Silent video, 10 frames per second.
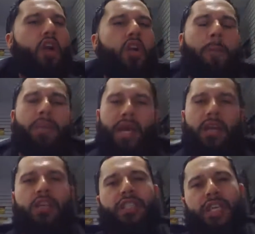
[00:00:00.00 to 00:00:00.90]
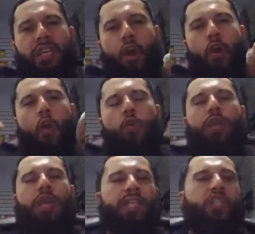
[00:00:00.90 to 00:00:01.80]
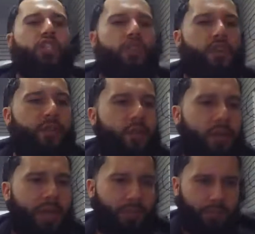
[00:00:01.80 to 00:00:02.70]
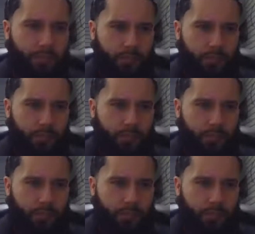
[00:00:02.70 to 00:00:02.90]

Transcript: our competitors in our own industry. You feel me?